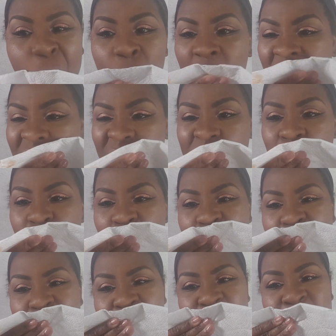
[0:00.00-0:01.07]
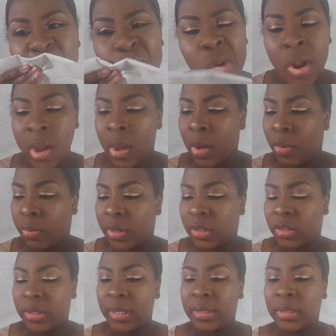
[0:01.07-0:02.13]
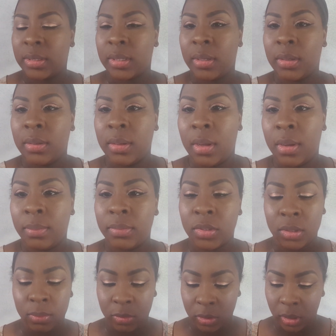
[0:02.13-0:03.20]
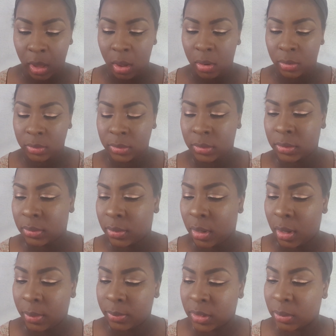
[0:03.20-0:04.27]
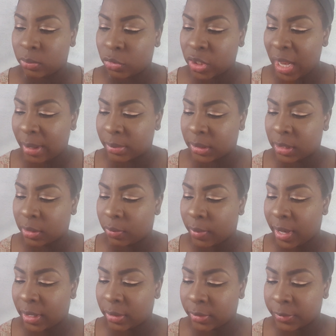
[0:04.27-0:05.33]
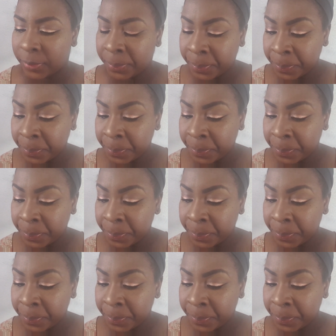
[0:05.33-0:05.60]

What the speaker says: Which was just some gloss, some chapstick rather.